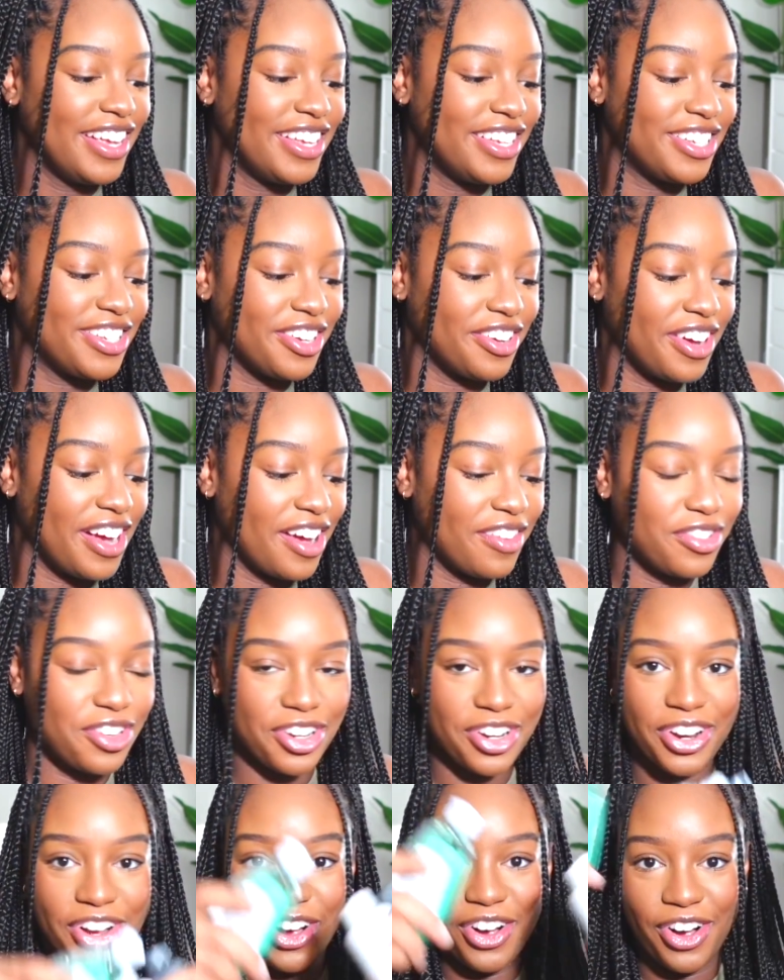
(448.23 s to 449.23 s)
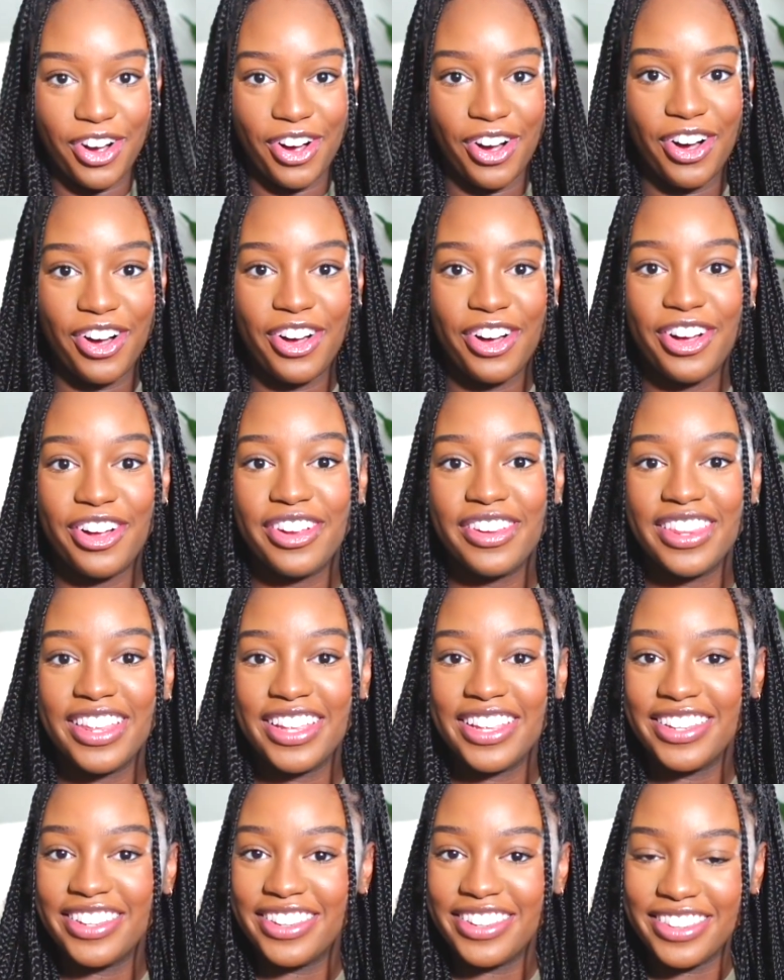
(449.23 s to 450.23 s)
So after all
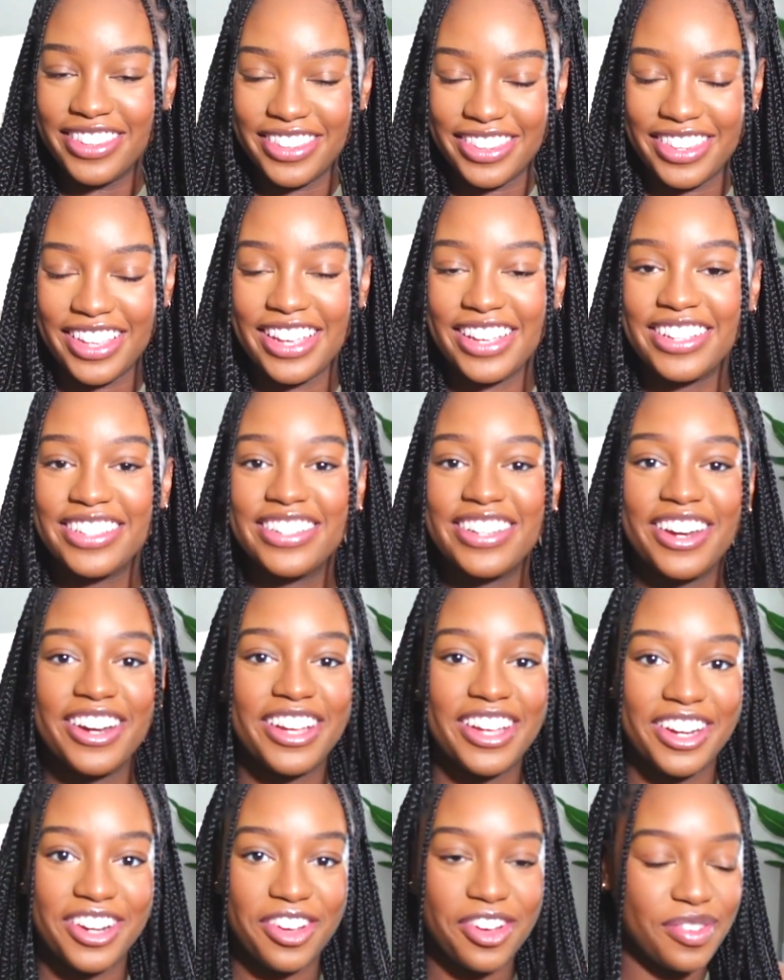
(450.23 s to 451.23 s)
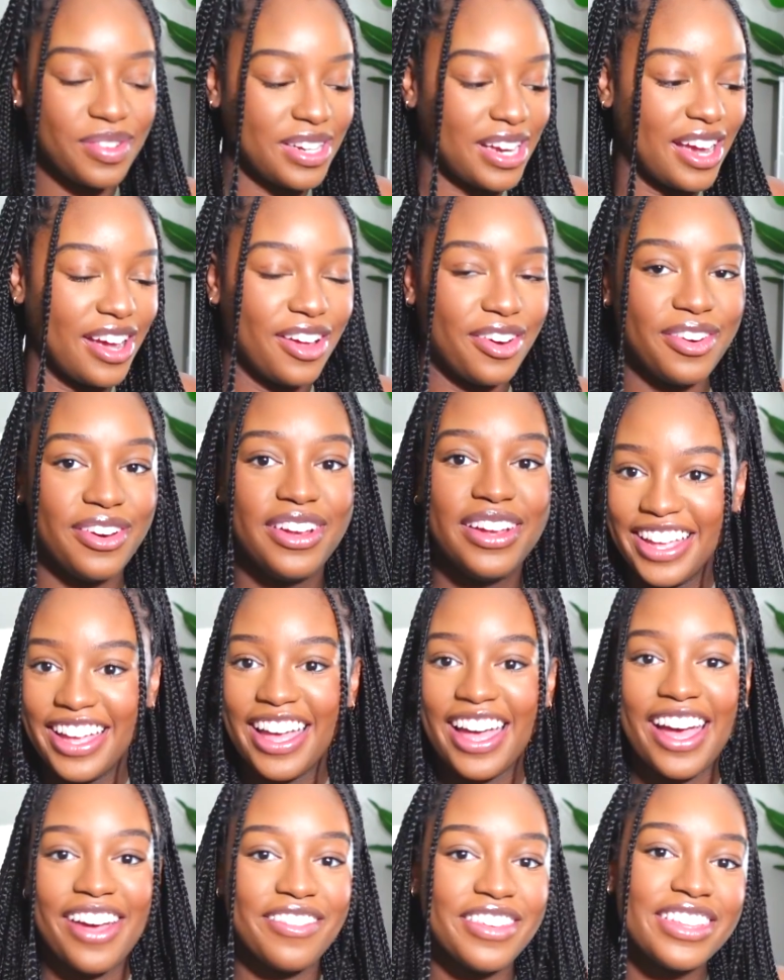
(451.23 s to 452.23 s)
the things that are gonna go down,
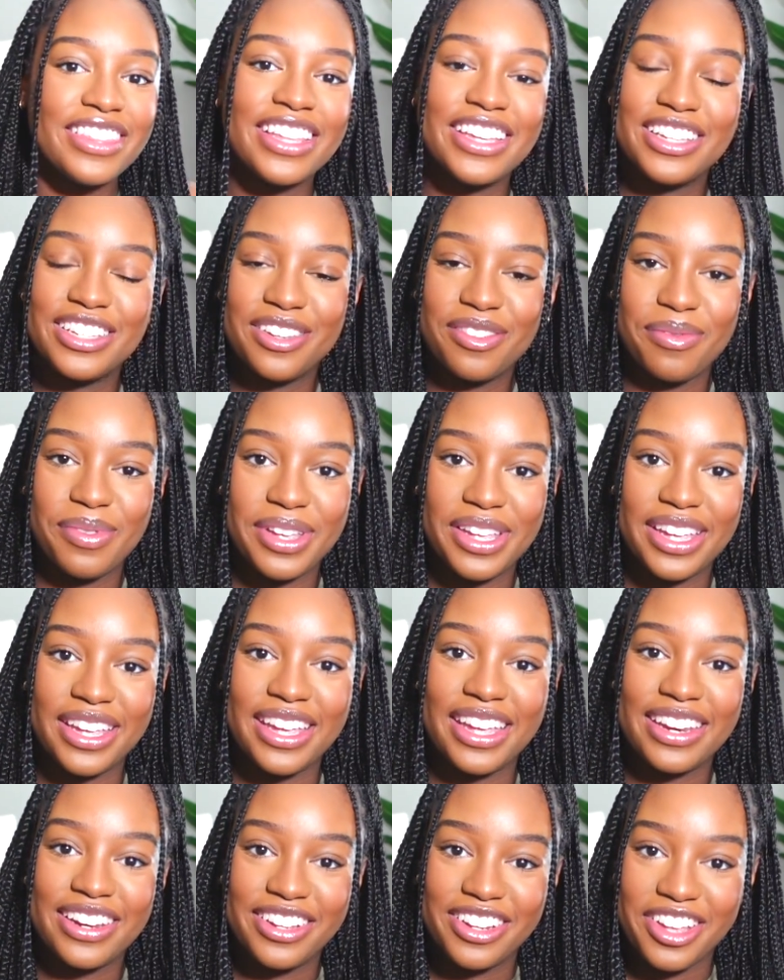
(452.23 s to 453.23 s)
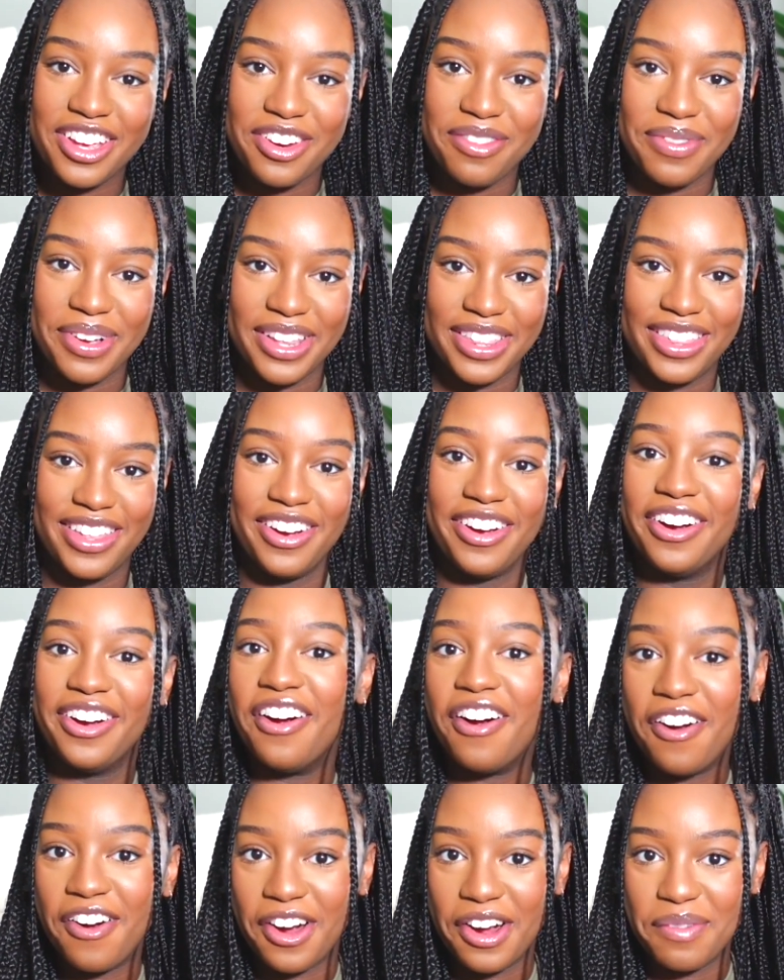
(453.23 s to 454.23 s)
having things that we can get clean with
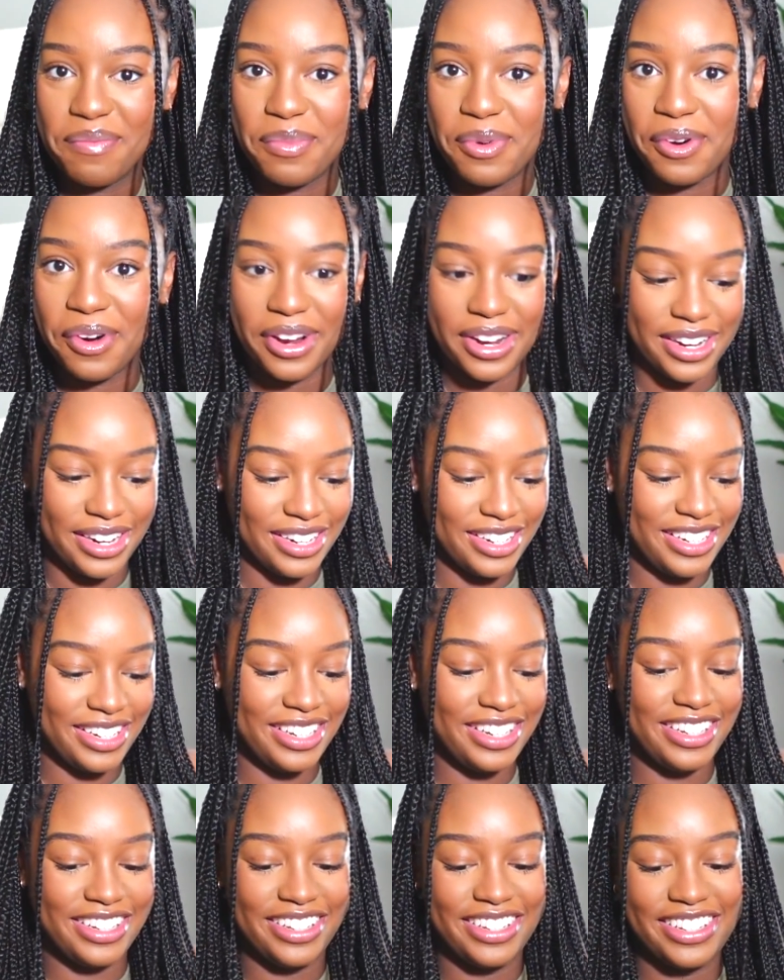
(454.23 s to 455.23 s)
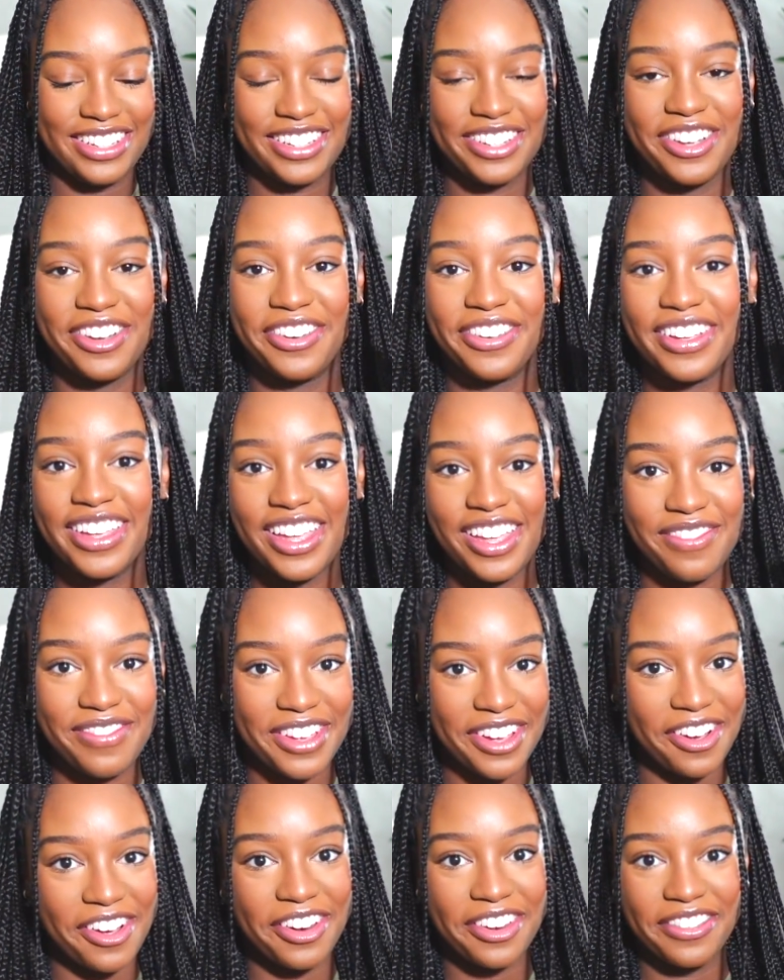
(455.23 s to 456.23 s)
are important. So
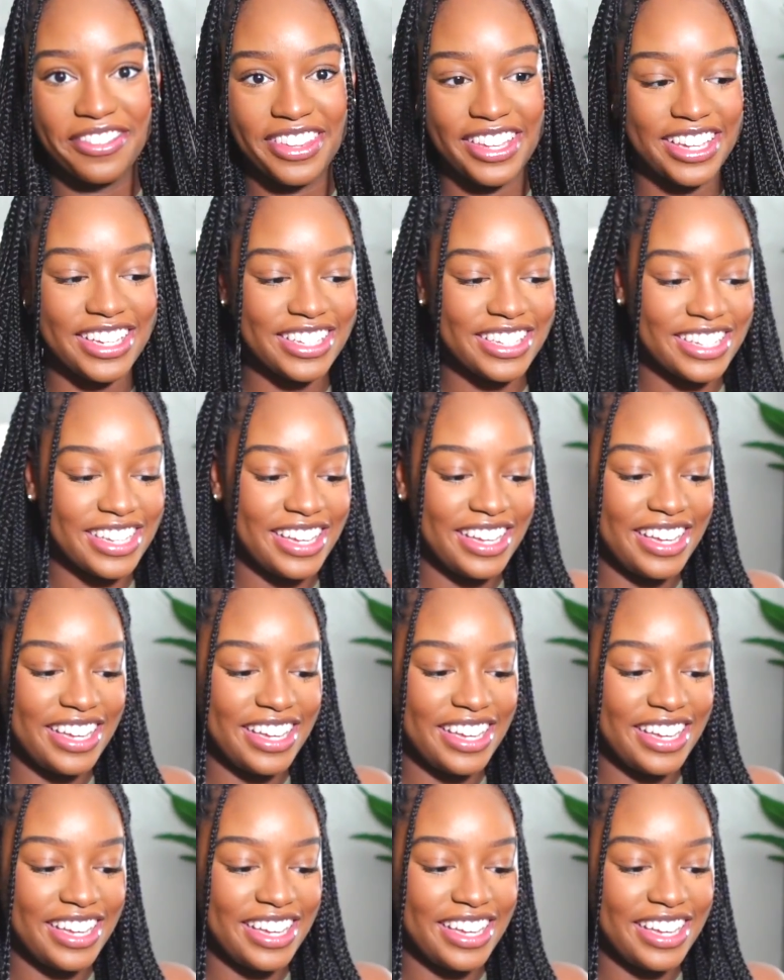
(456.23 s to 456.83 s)
keeping all of these.